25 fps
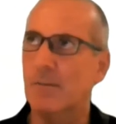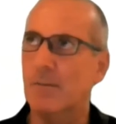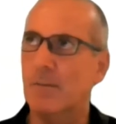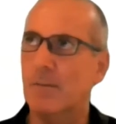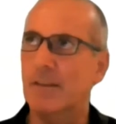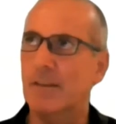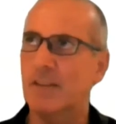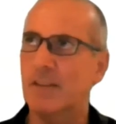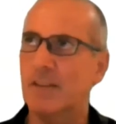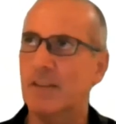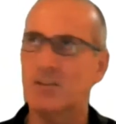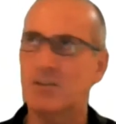
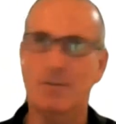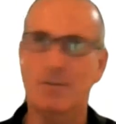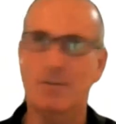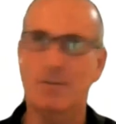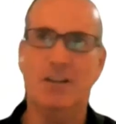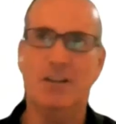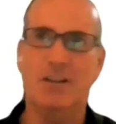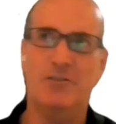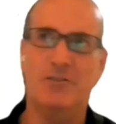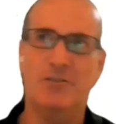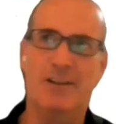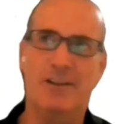That's as
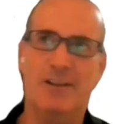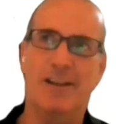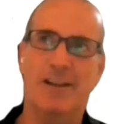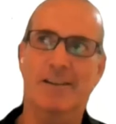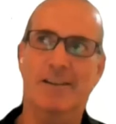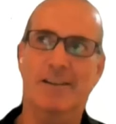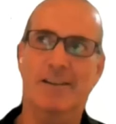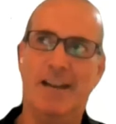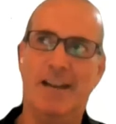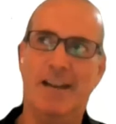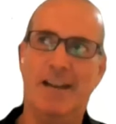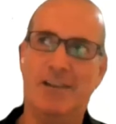much around
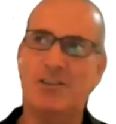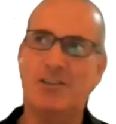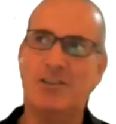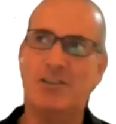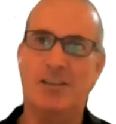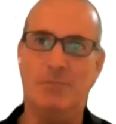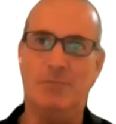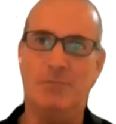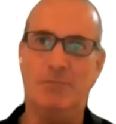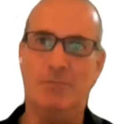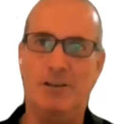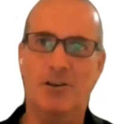us
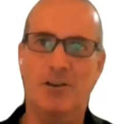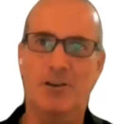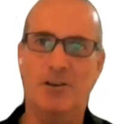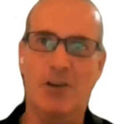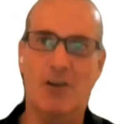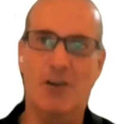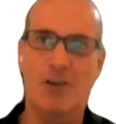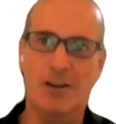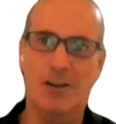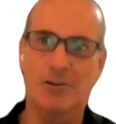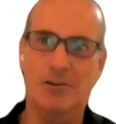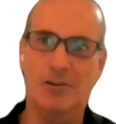keeping an
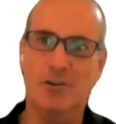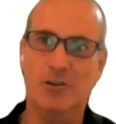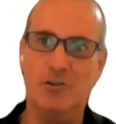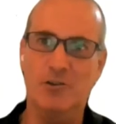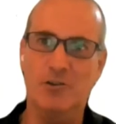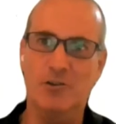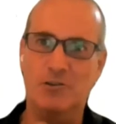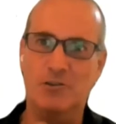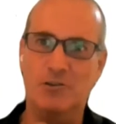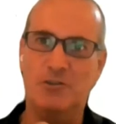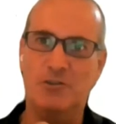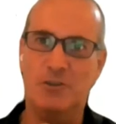eye on
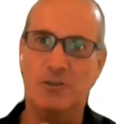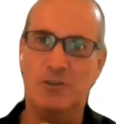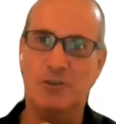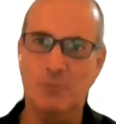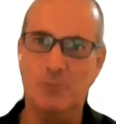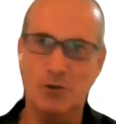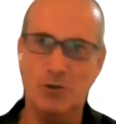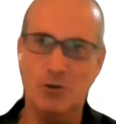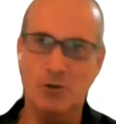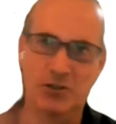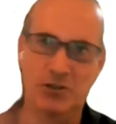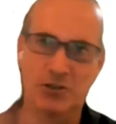who's
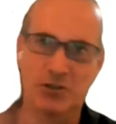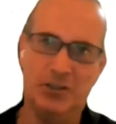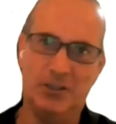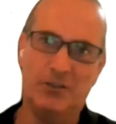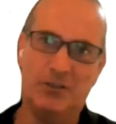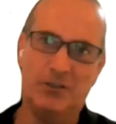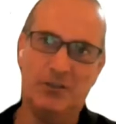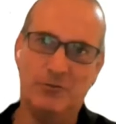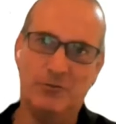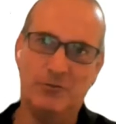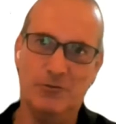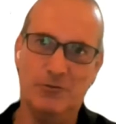emerging
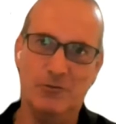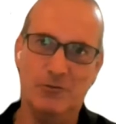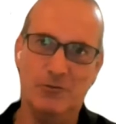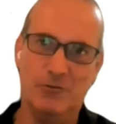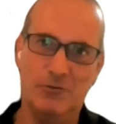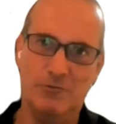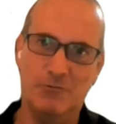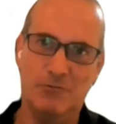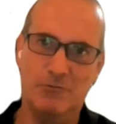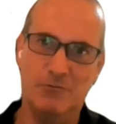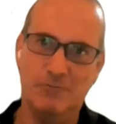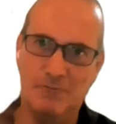
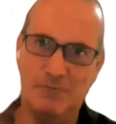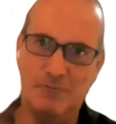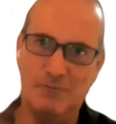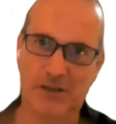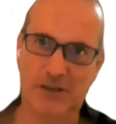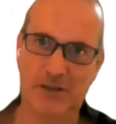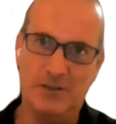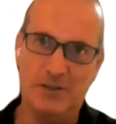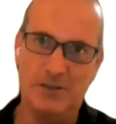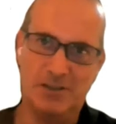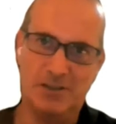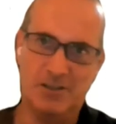through, you
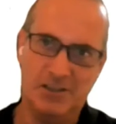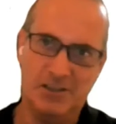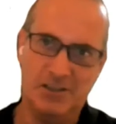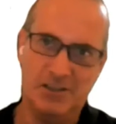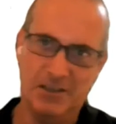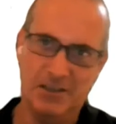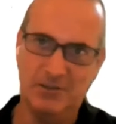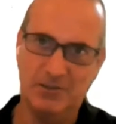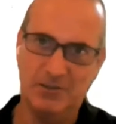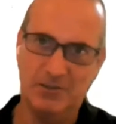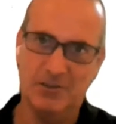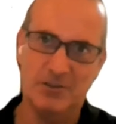know, the
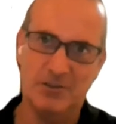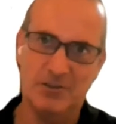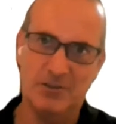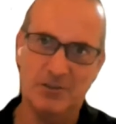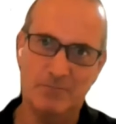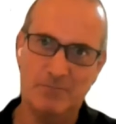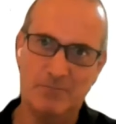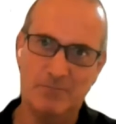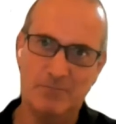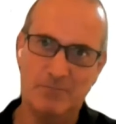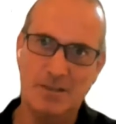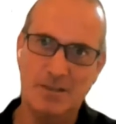
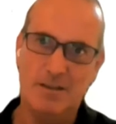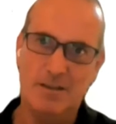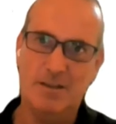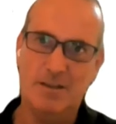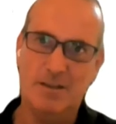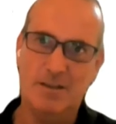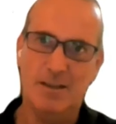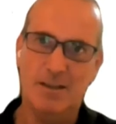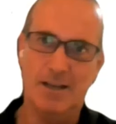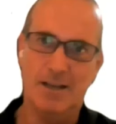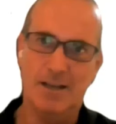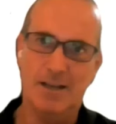ecosystem.
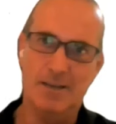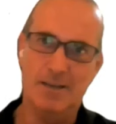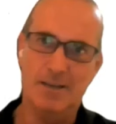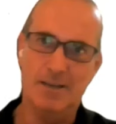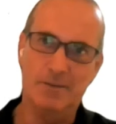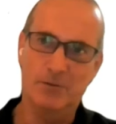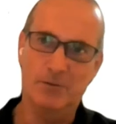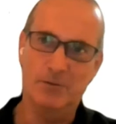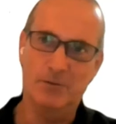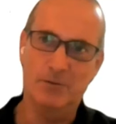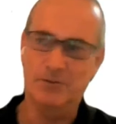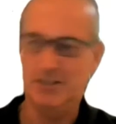It
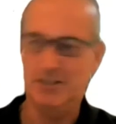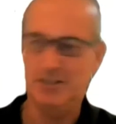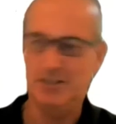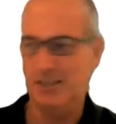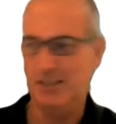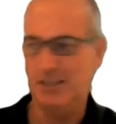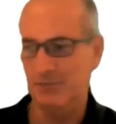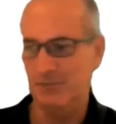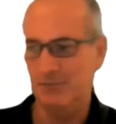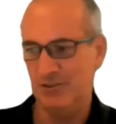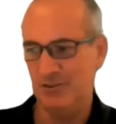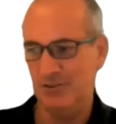also
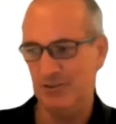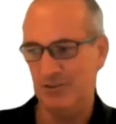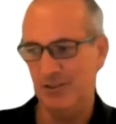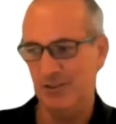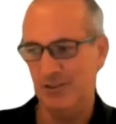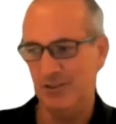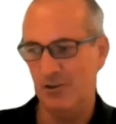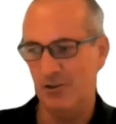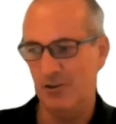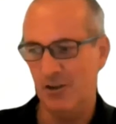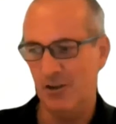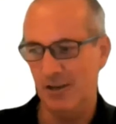gives us a
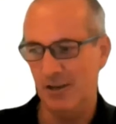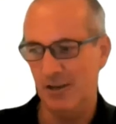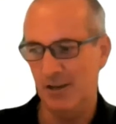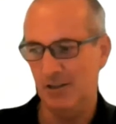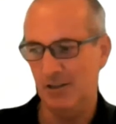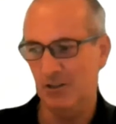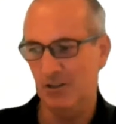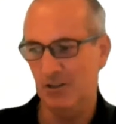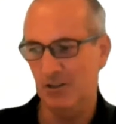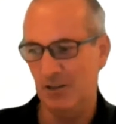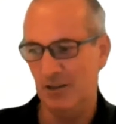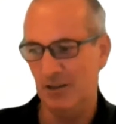
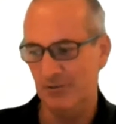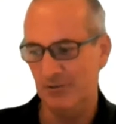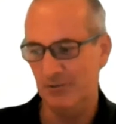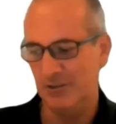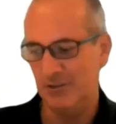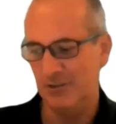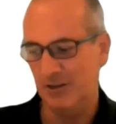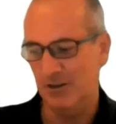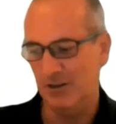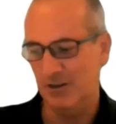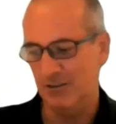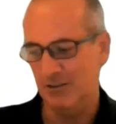line of
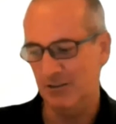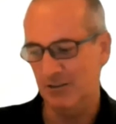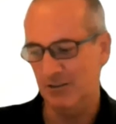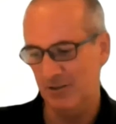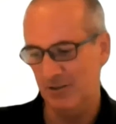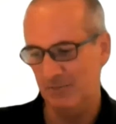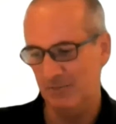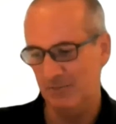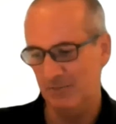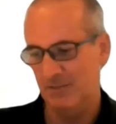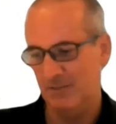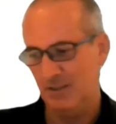sight
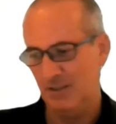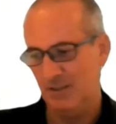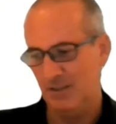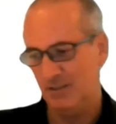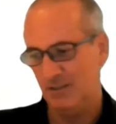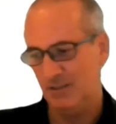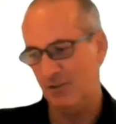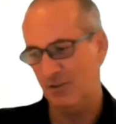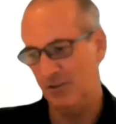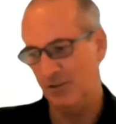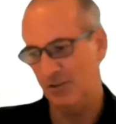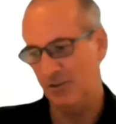to
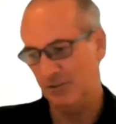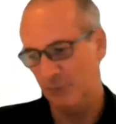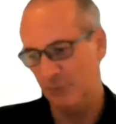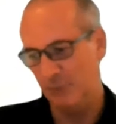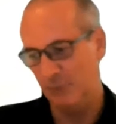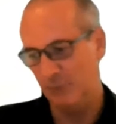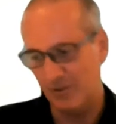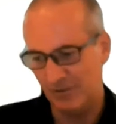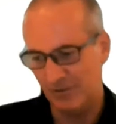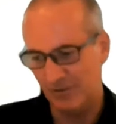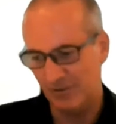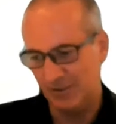guys that we
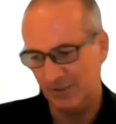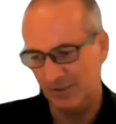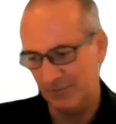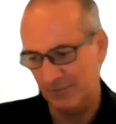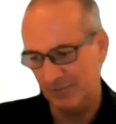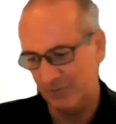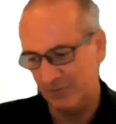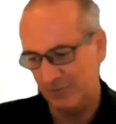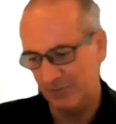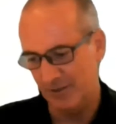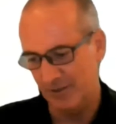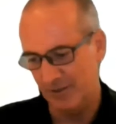think they've
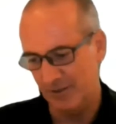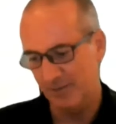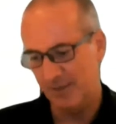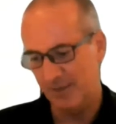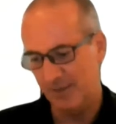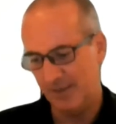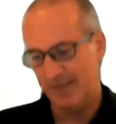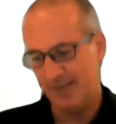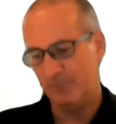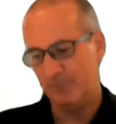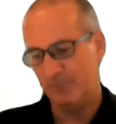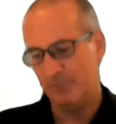got an
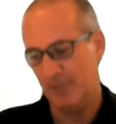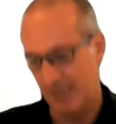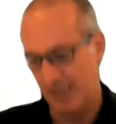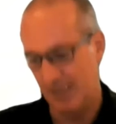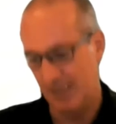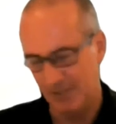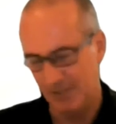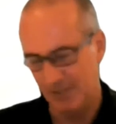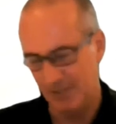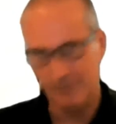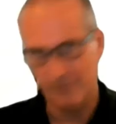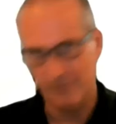
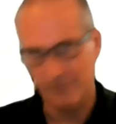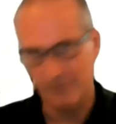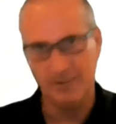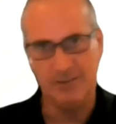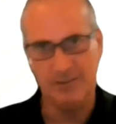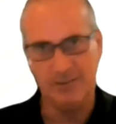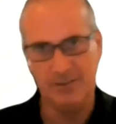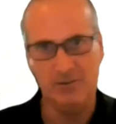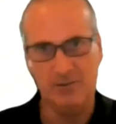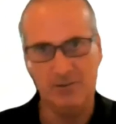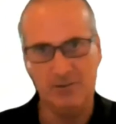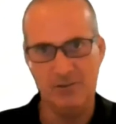application of
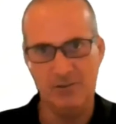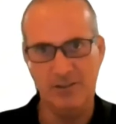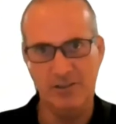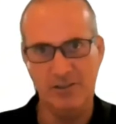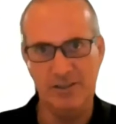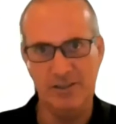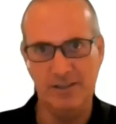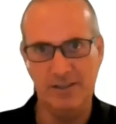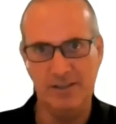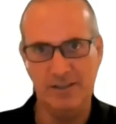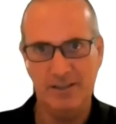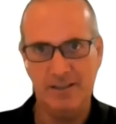technology
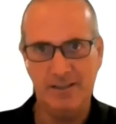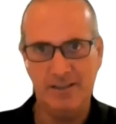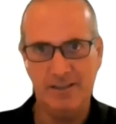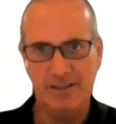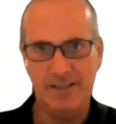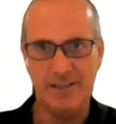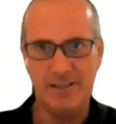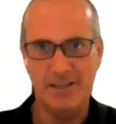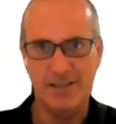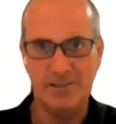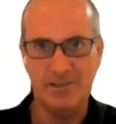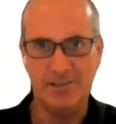that
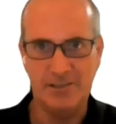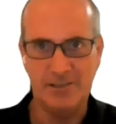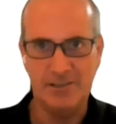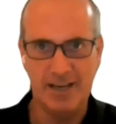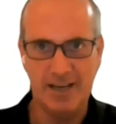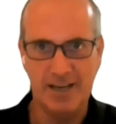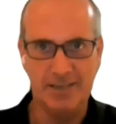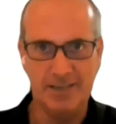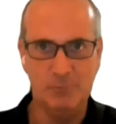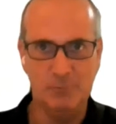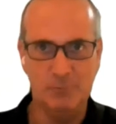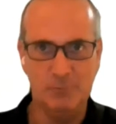is
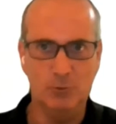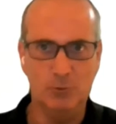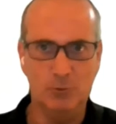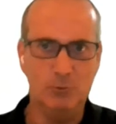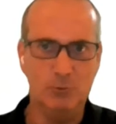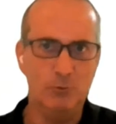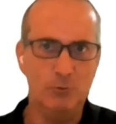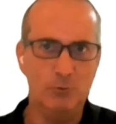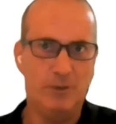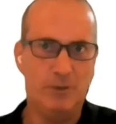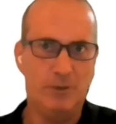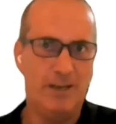scalable
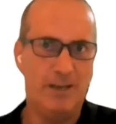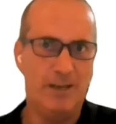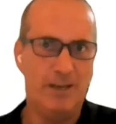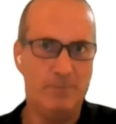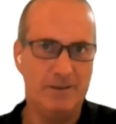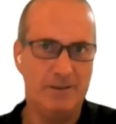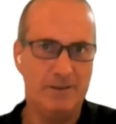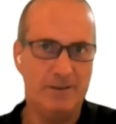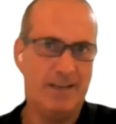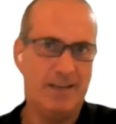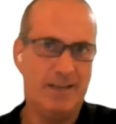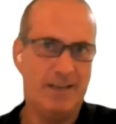or
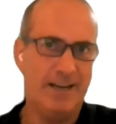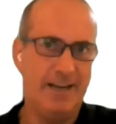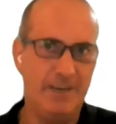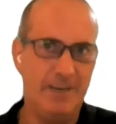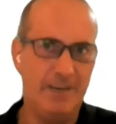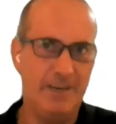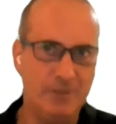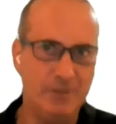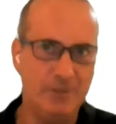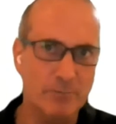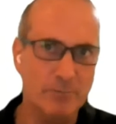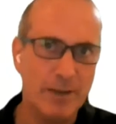can have
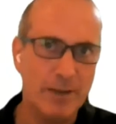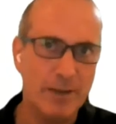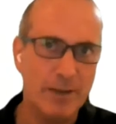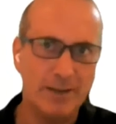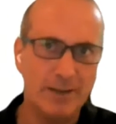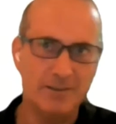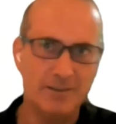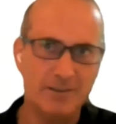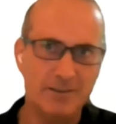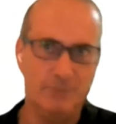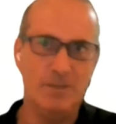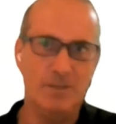impact,
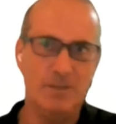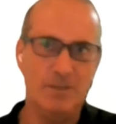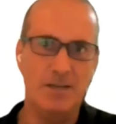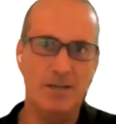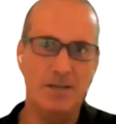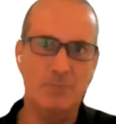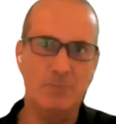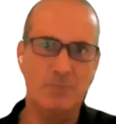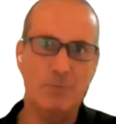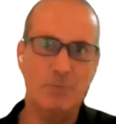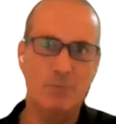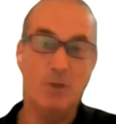and we
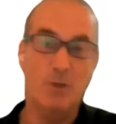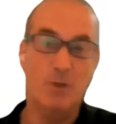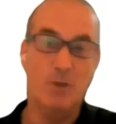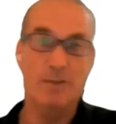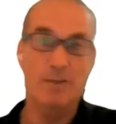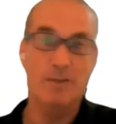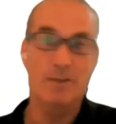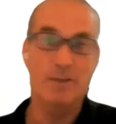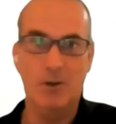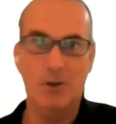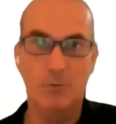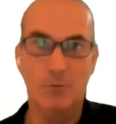might be able
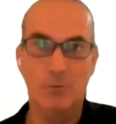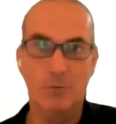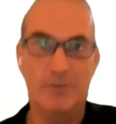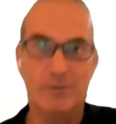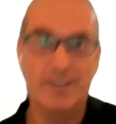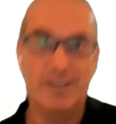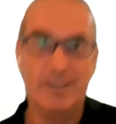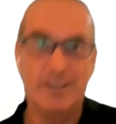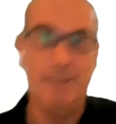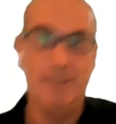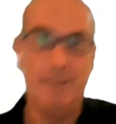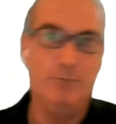to help with
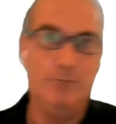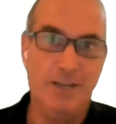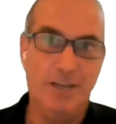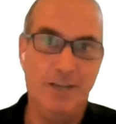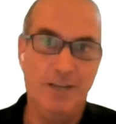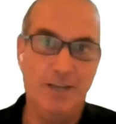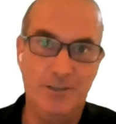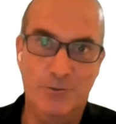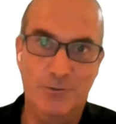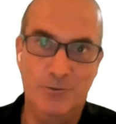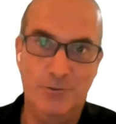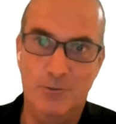cap
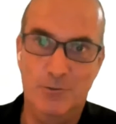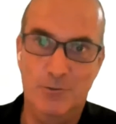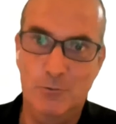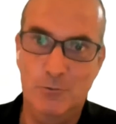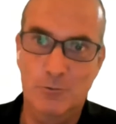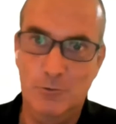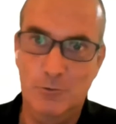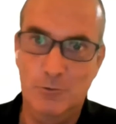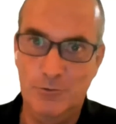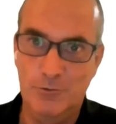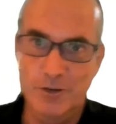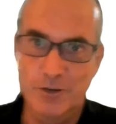raise or
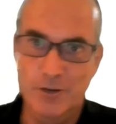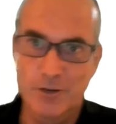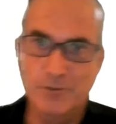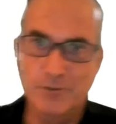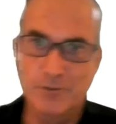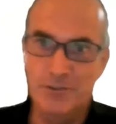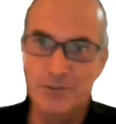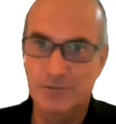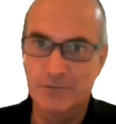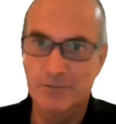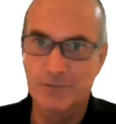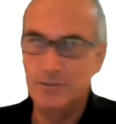growth
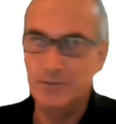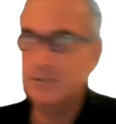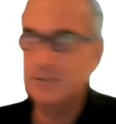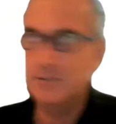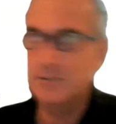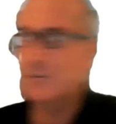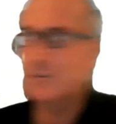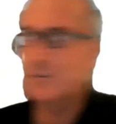services.